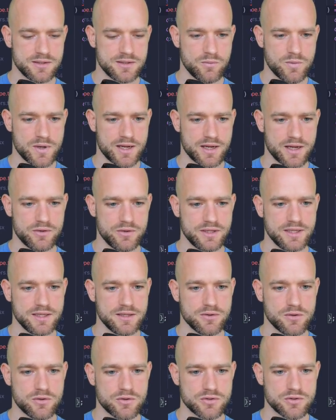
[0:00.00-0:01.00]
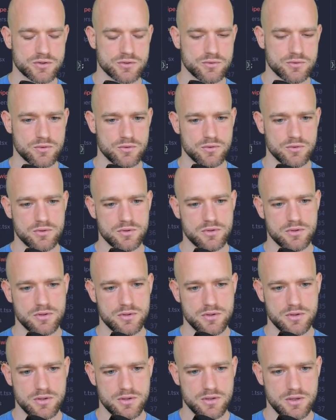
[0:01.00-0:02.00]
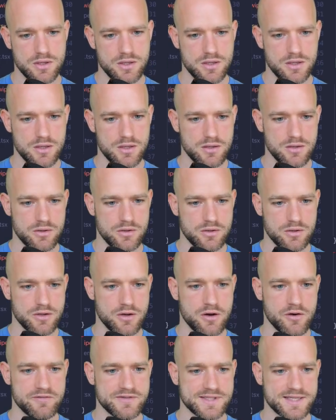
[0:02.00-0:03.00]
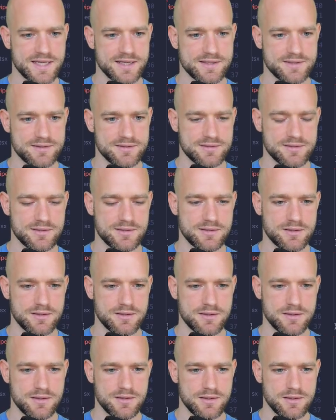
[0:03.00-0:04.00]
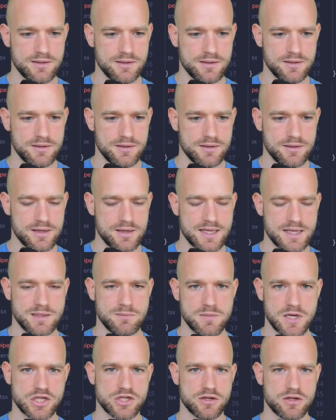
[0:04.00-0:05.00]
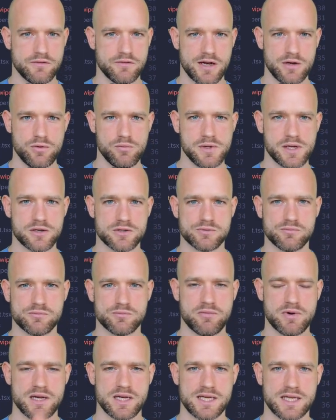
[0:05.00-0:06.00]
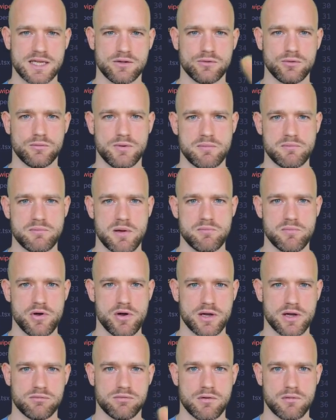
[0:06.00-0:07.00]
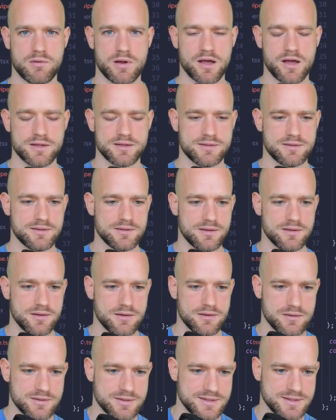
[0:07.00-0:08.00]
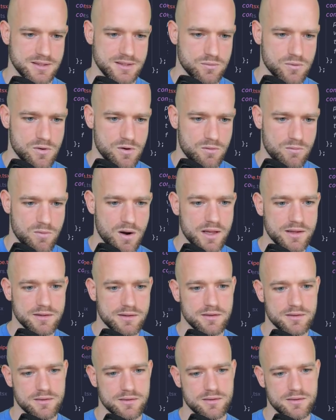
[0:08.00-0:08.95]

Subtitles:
We're gonna need also an offset animation value, because we need to remember if we were at 0 or 1.